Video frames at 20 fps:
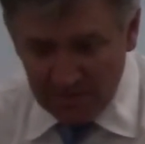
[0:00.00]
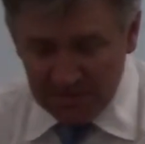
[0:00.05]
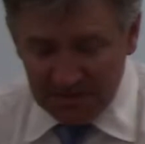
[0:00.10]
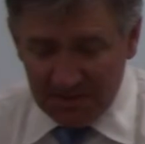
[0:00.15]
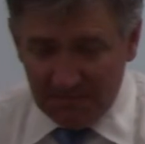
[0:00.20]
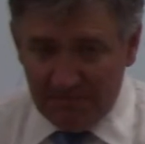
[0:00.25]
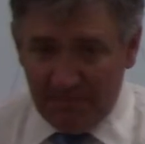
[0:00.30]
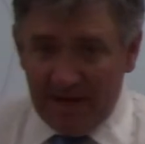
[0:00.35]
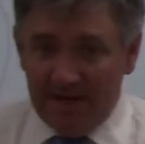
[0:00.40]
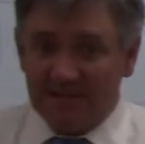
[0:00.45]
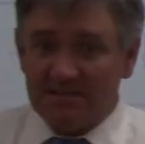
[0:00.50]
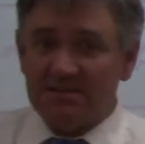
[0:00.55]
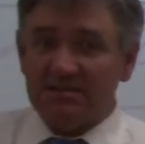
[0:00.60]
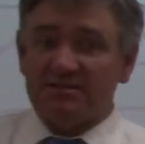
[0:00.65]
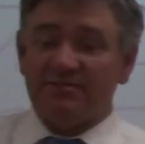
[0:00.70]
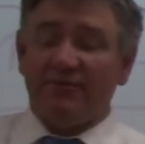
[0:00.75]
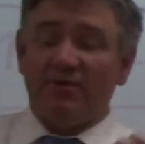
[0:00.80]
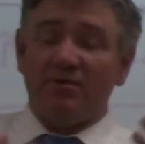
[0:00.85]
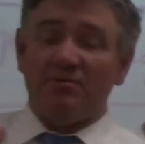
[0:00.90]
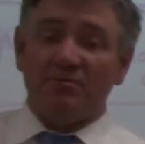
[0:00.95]
the basis
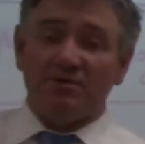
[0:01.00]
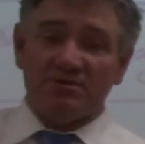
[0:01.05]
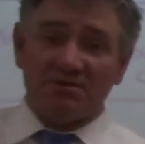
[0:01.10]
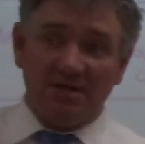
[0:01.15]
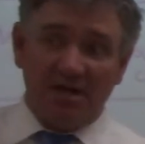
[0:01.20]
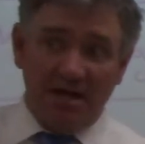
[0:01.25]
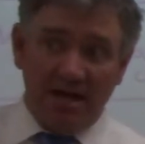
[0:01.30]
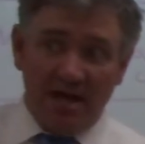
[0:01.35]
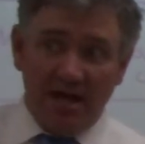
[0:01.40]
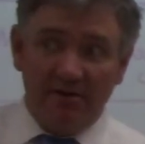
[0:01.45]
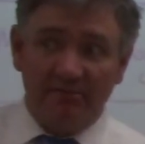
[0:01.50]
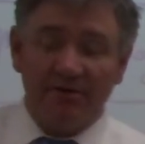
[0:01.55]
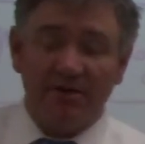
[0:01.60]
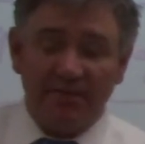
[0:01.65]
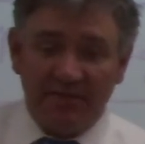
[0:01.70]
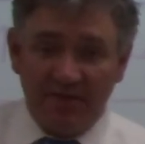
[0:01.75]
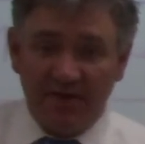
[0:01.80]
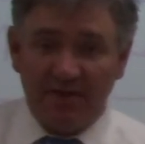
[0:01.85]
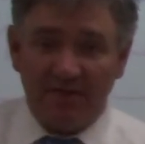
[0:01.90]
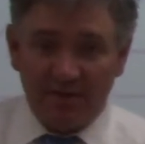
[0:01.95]
of almost
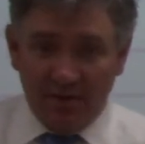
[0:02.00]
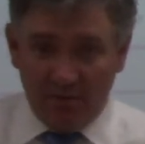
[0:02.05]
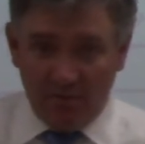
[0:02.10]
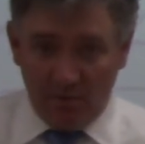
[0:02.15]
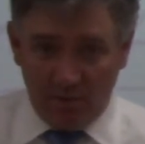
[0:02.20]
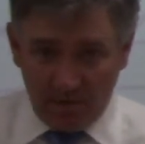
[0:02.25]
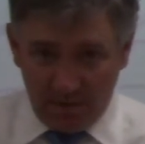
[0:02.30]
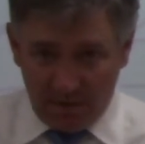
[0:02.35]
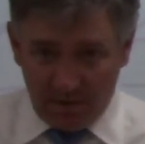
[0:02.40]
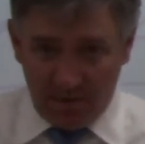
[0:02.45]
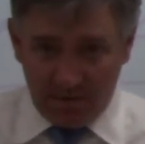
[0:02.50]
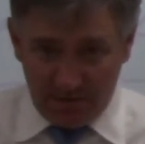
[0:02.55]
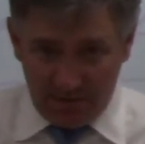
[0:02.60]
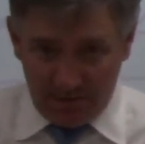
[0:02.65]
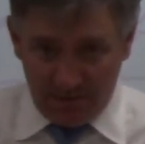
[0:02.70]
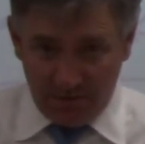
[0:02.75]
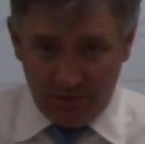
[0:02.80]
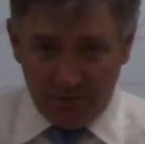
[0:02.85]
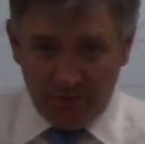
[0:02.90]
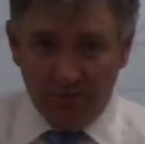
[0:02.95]
everything that we're going
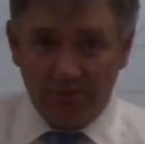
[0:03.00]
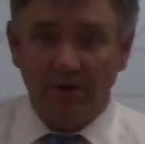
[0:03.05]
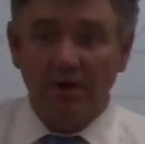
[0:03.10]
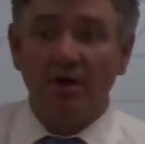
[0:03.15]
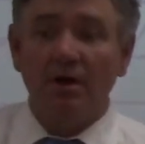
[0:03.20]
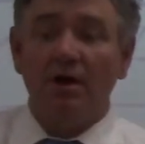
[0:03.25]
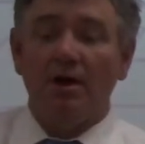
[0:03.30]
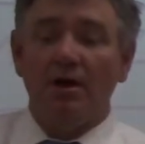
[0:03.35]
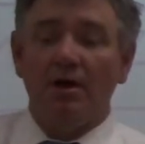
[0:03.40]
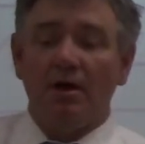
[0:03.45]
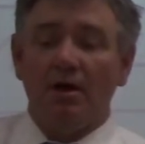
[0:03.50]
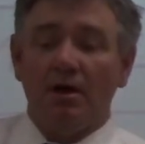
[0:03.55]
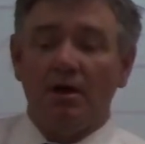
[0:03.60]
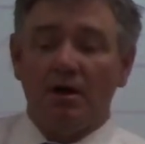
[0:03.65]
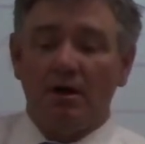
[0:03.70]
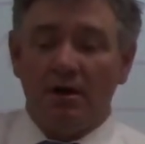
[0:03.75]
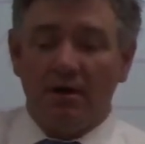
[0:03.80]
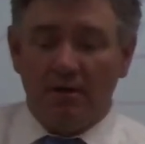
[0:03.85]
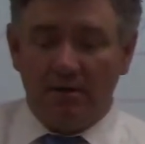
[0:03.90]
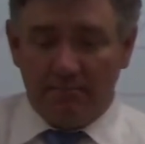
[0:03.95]
to do
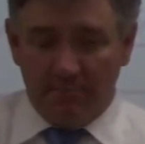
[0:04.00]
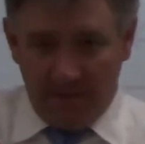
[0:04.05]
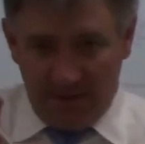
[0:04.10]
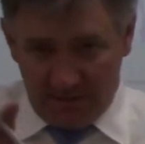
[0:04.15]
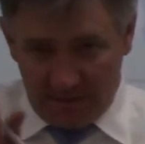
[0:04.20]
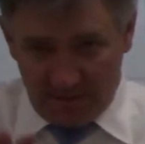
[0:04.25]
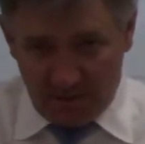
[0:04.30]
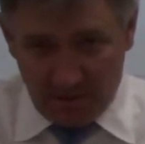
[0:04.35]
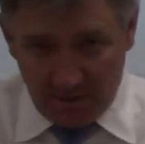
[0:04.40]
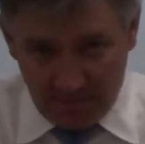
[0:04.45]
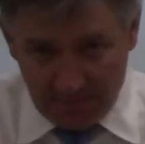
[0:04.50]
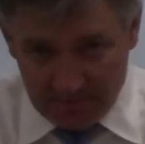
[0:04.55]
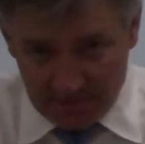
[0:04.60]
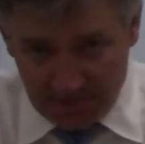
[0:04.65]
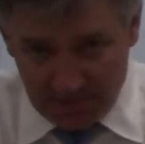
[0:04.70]
in terms